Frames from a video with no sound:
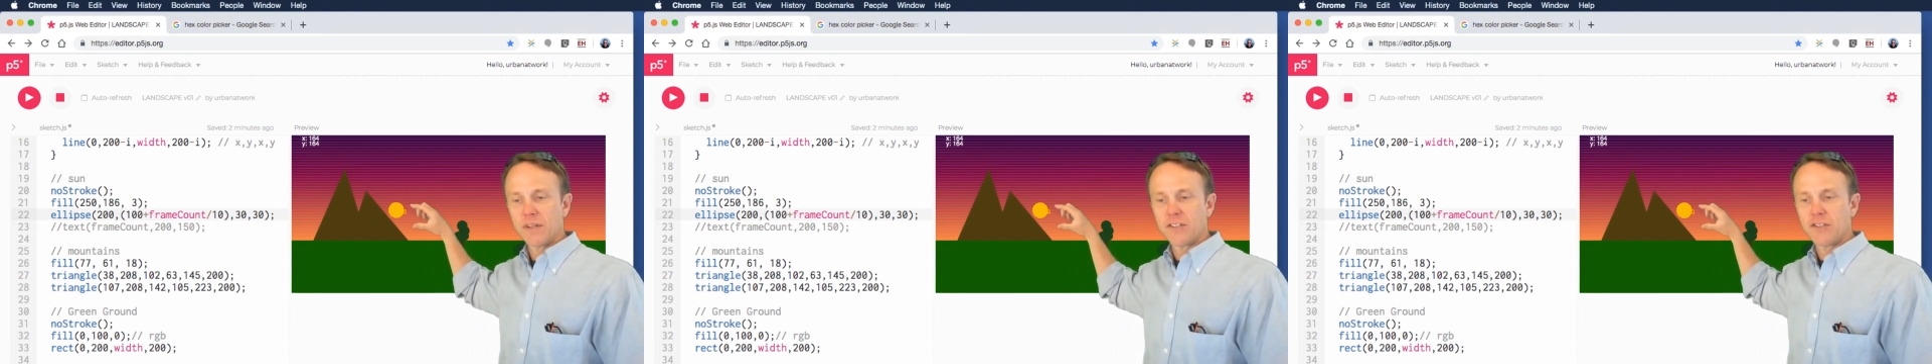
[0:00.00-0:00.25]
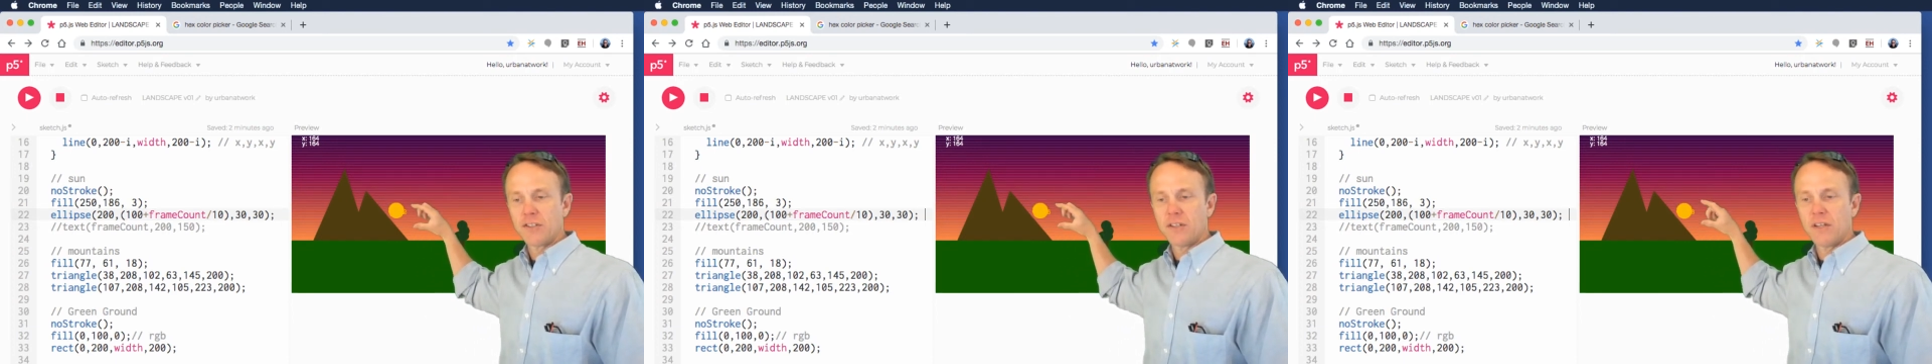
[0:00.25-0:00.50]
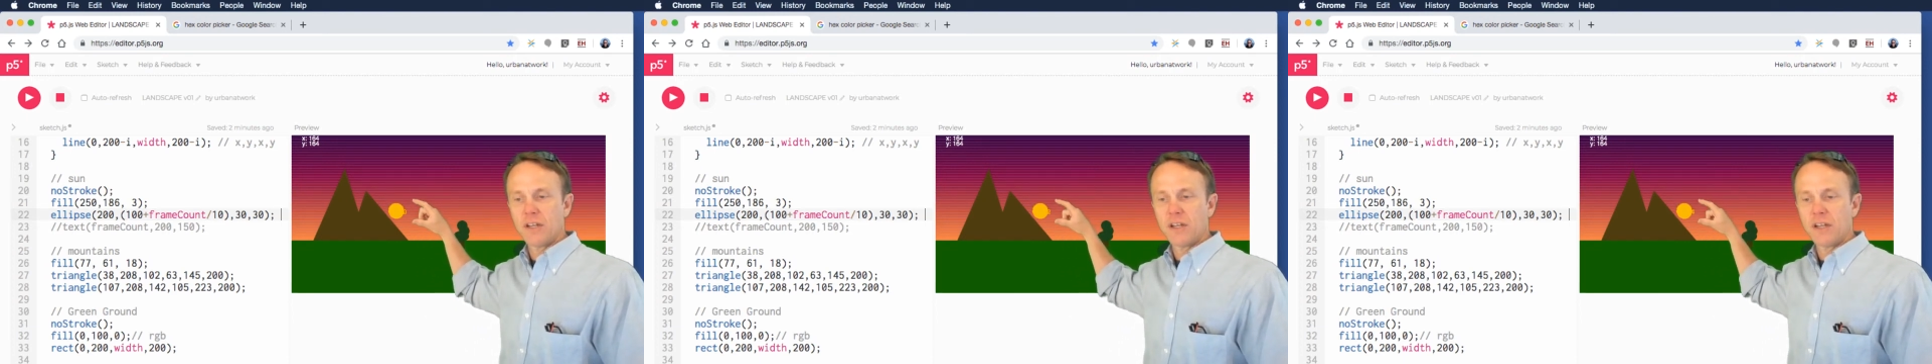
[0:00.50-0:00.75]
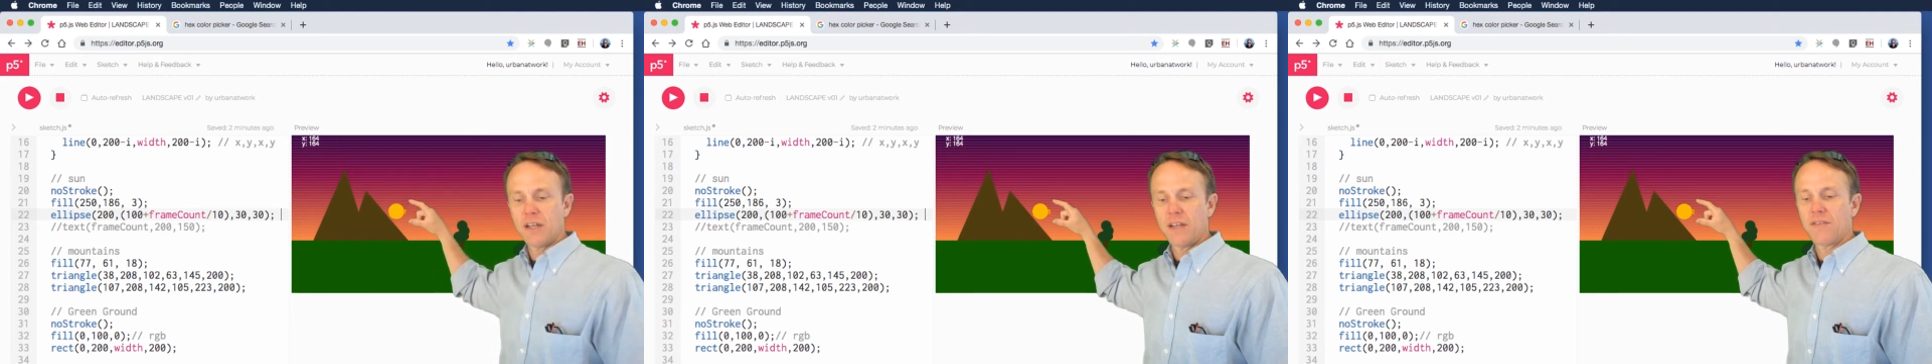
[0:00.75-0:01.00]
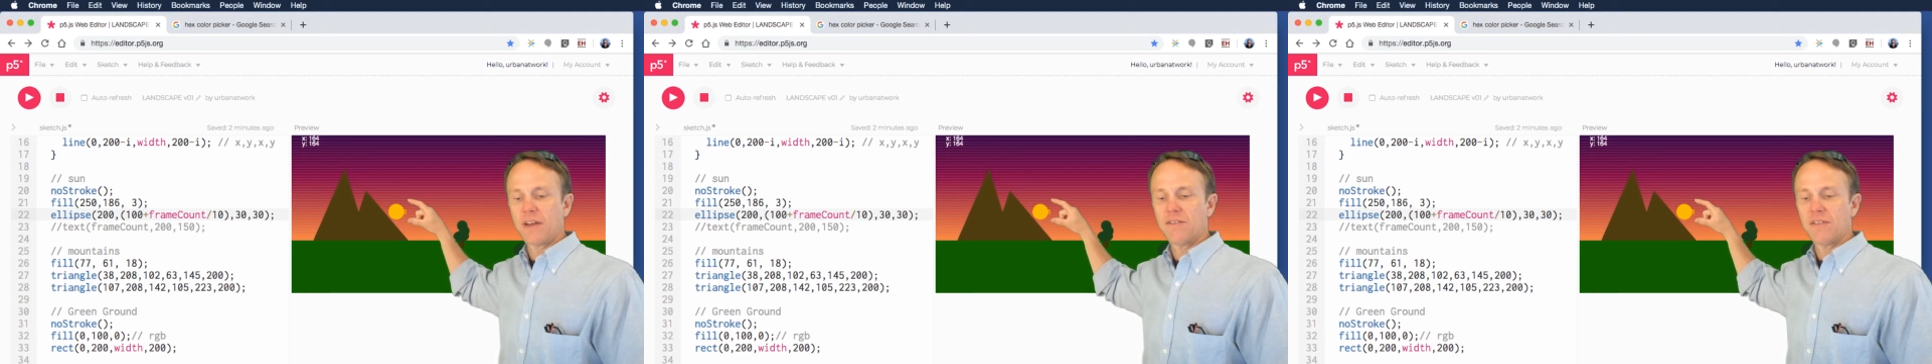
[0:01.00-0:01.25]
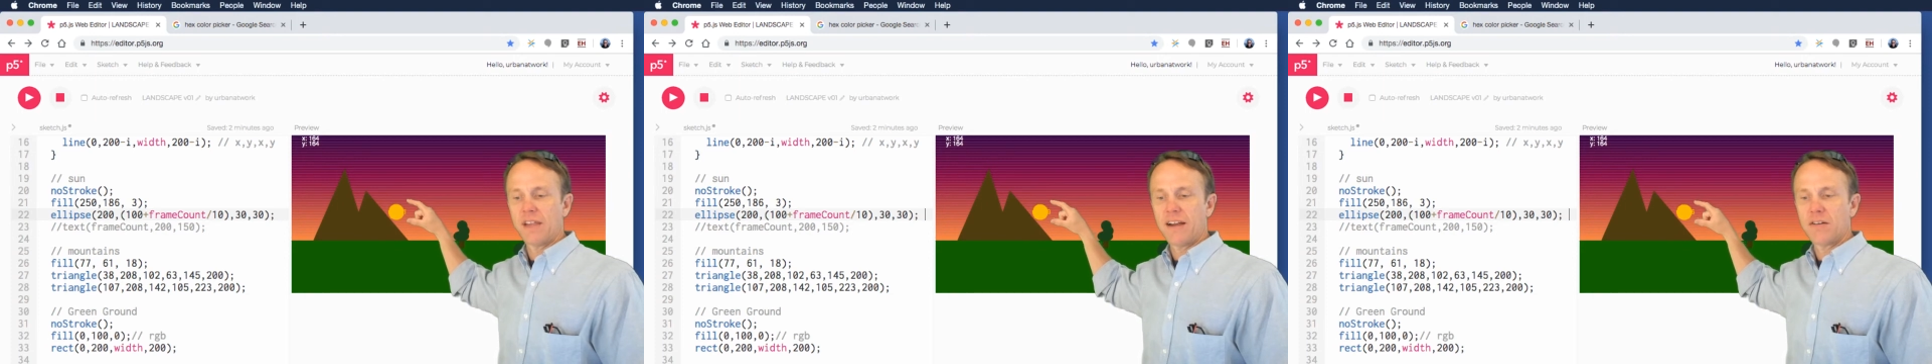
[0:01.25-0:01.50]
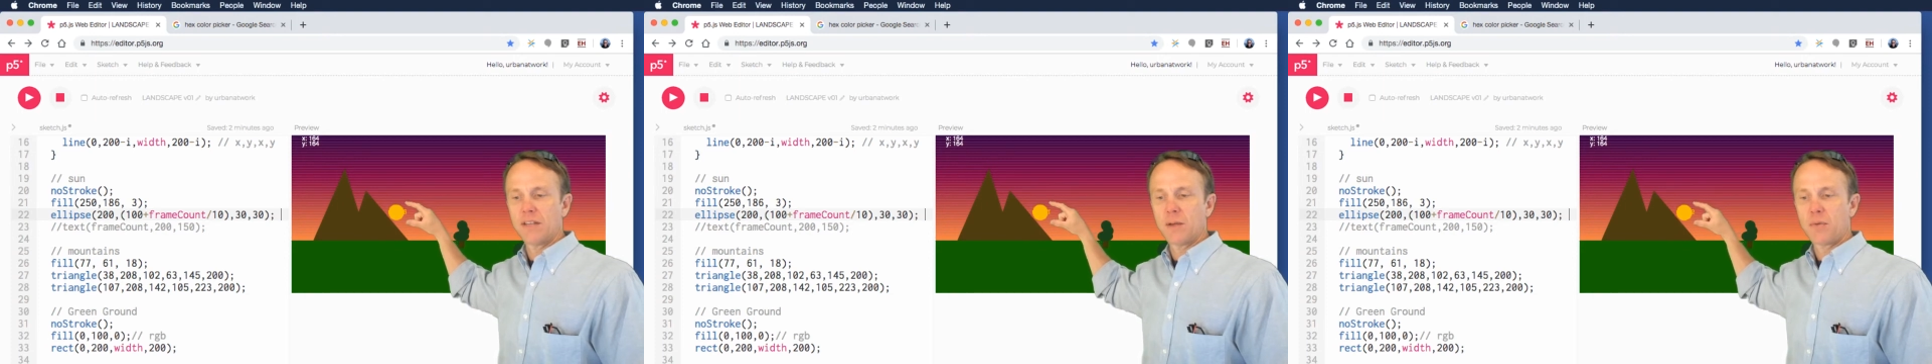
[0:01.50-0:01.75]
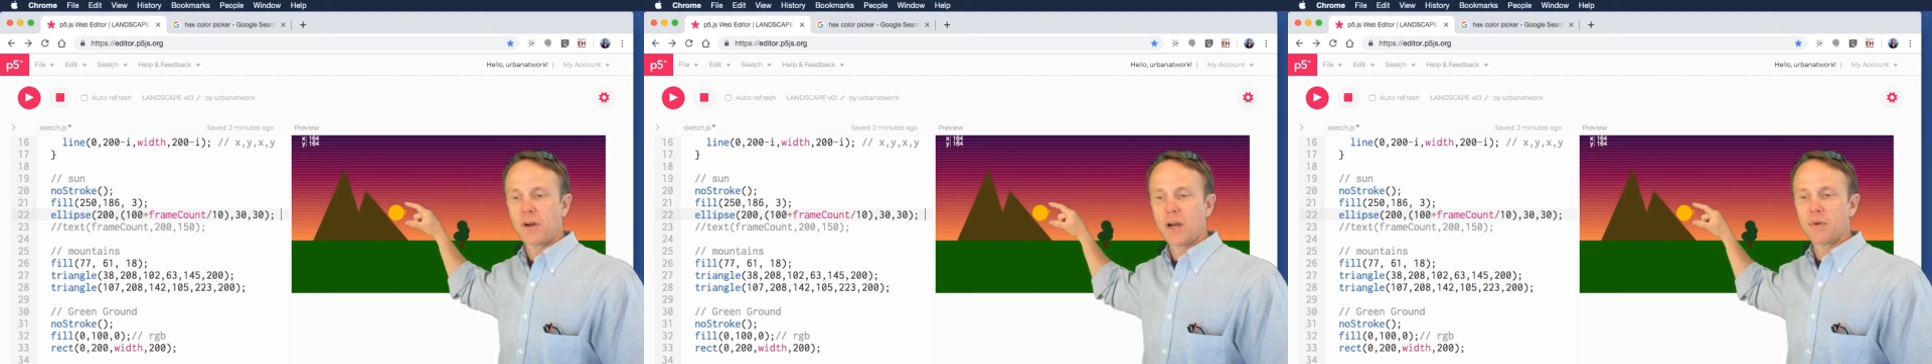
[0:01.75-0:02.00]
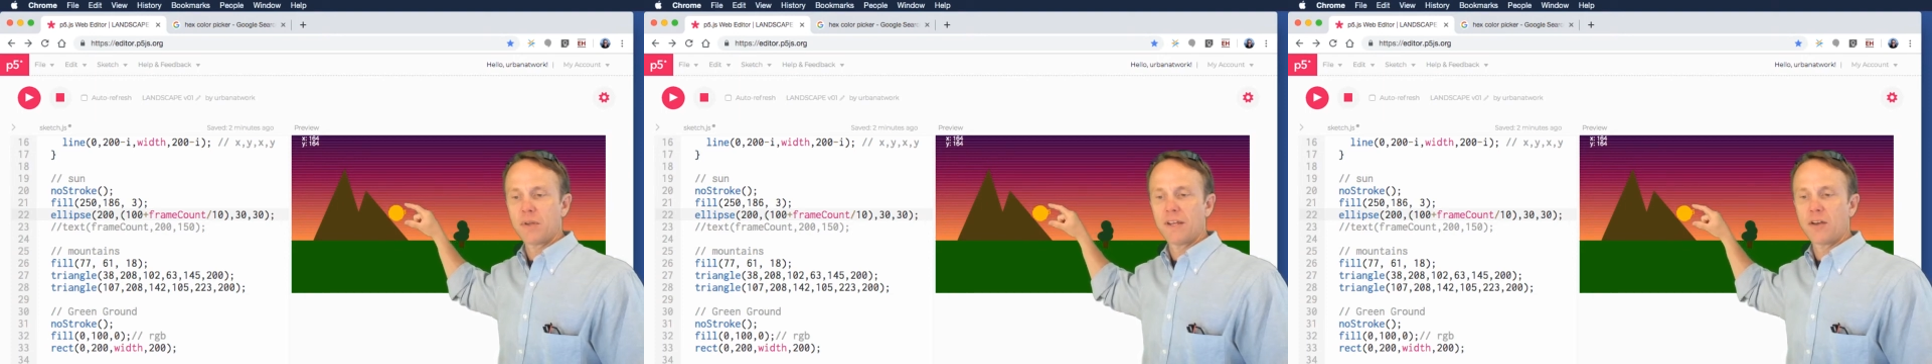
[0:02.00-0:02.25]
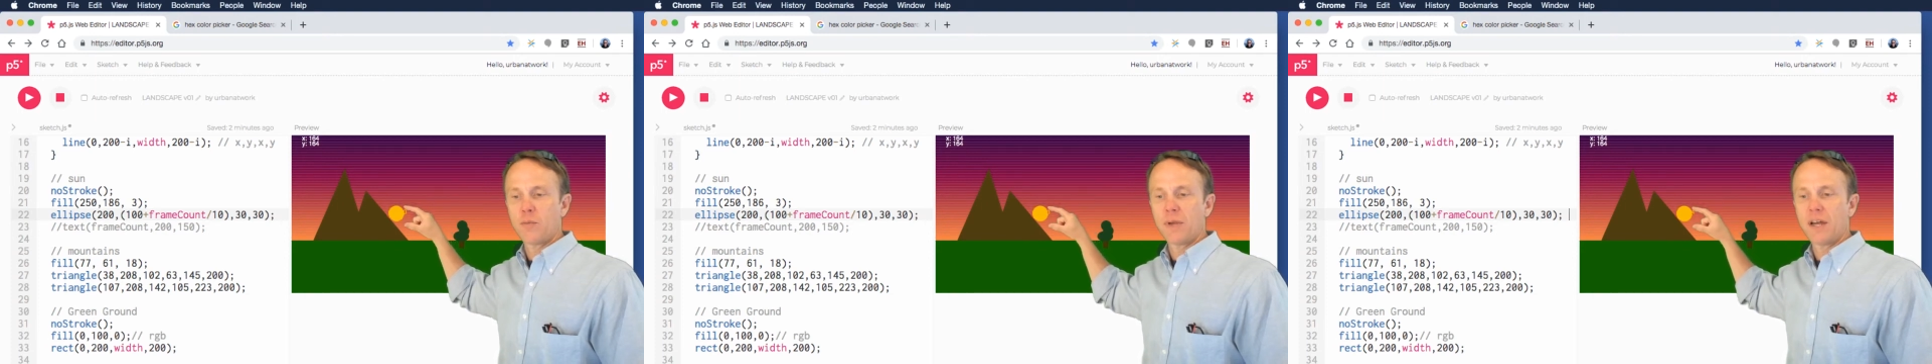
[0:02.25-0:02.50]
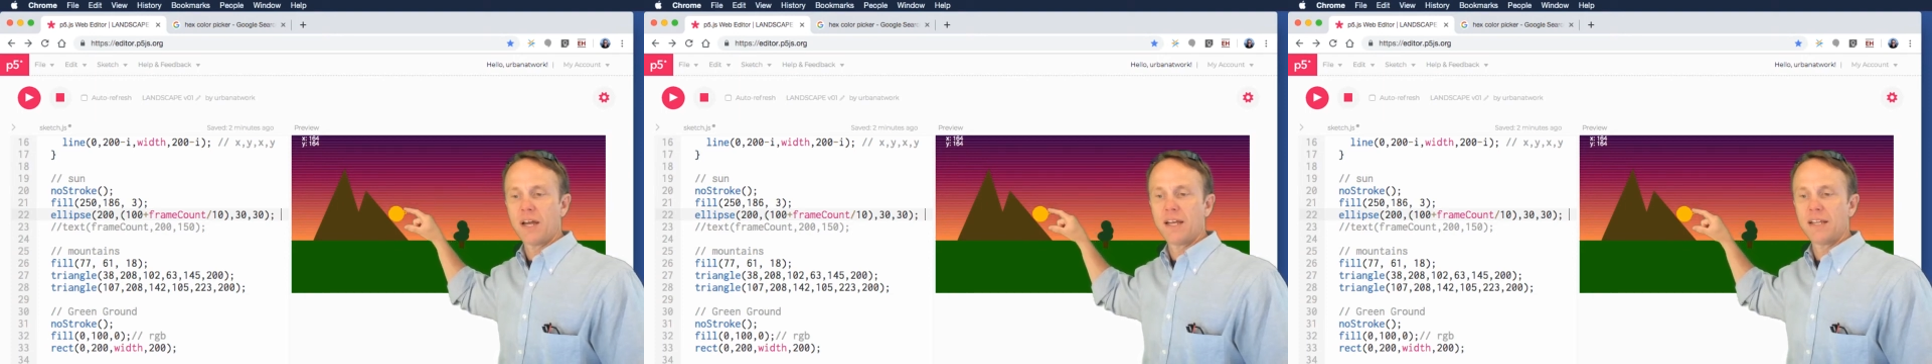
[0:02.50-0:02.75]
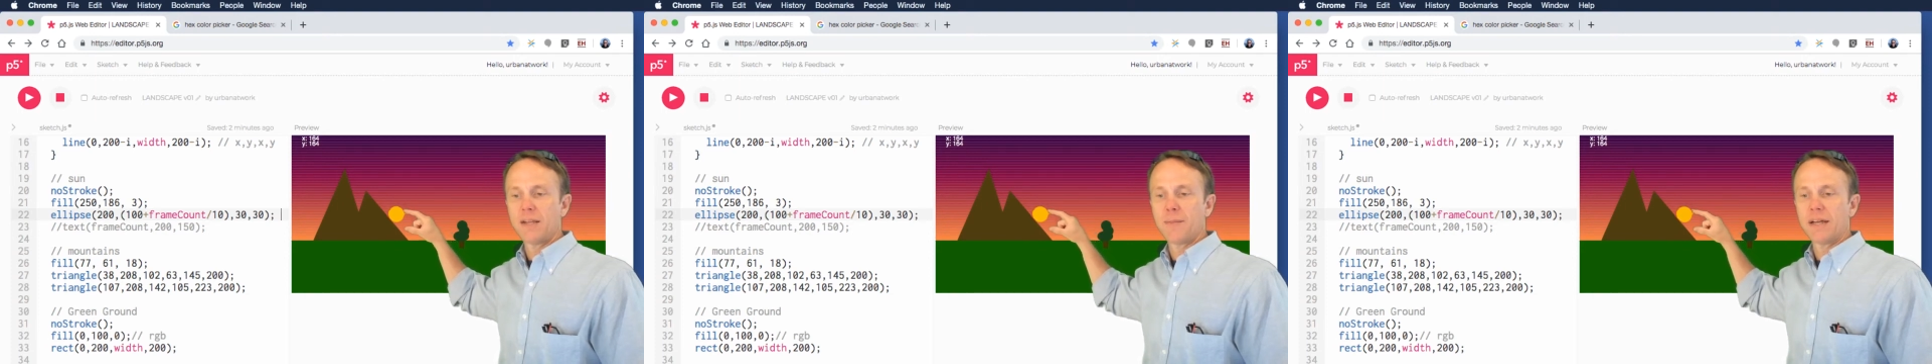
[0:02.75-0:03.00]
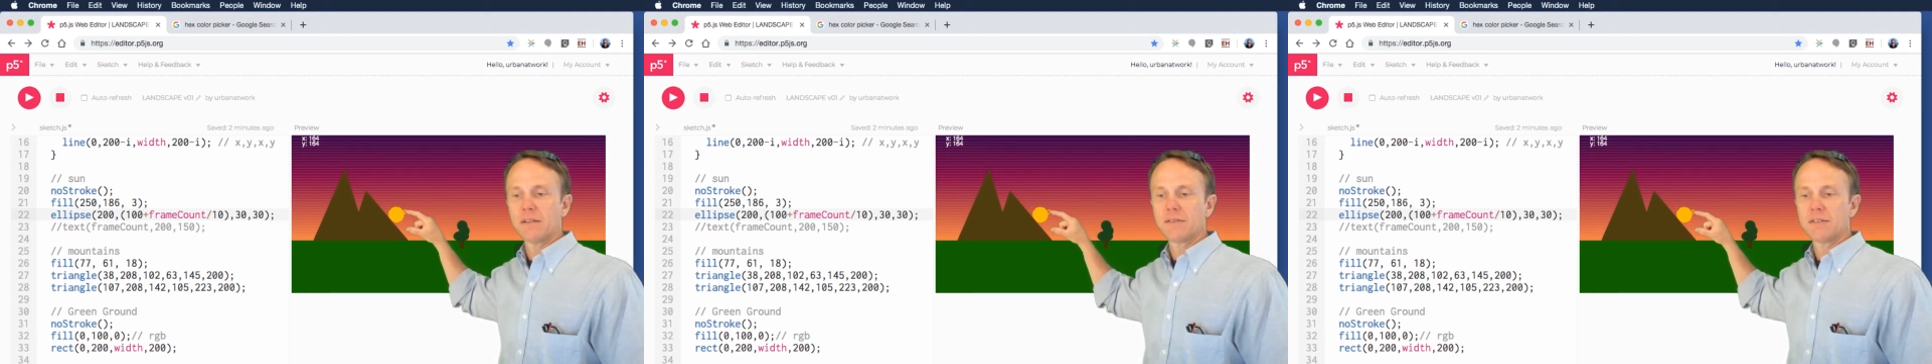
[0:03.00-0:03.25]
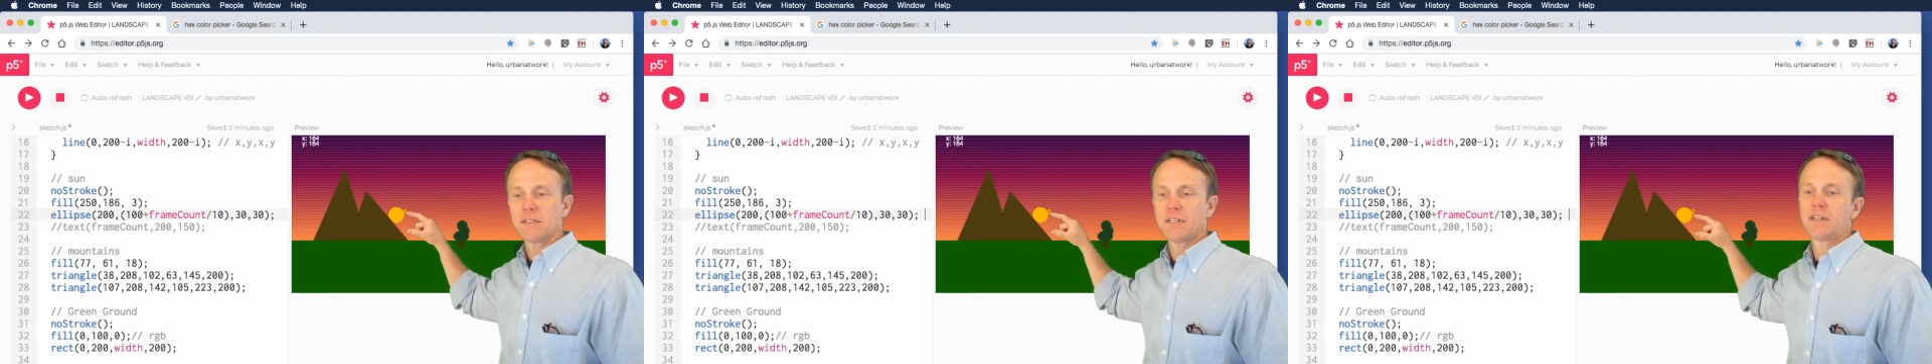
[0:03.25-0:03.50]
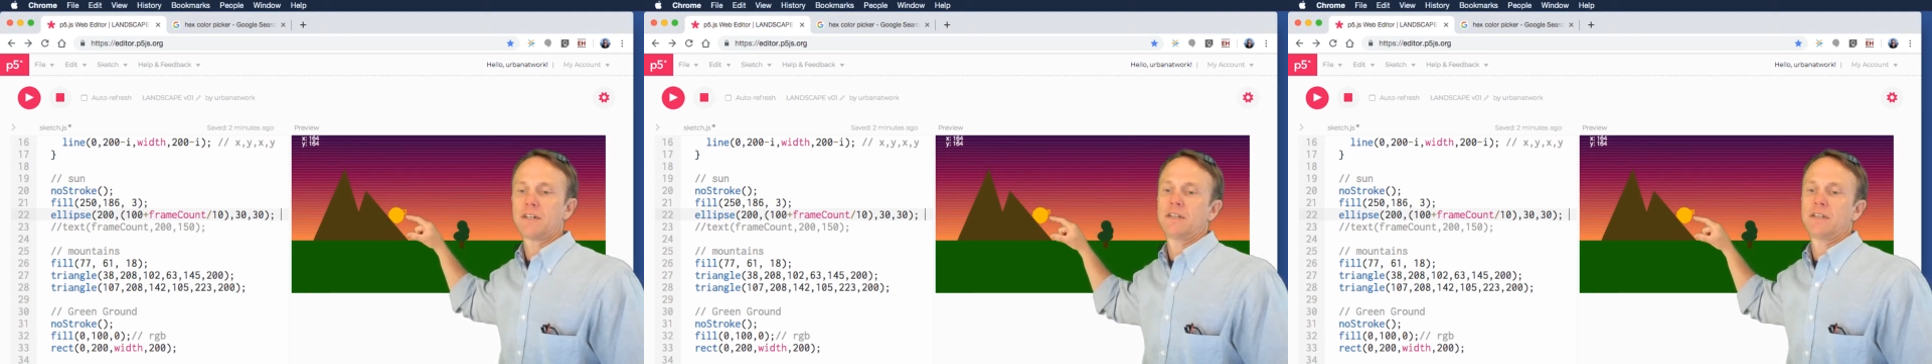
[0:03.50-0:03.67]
It should, if I've layered them properly, go behind the mountains here.